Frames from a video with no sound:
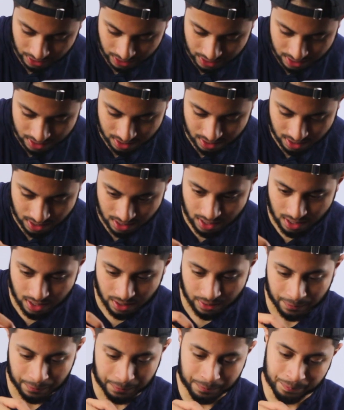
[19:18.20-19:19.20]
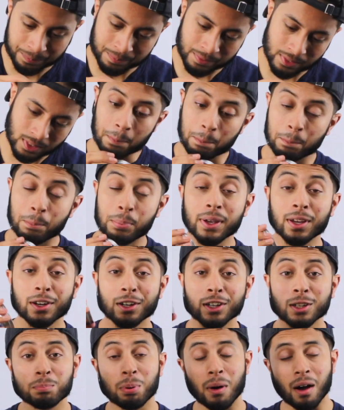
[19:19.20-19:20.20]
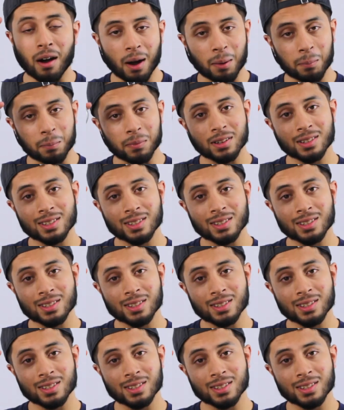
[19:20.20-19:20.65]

that I see, beard balm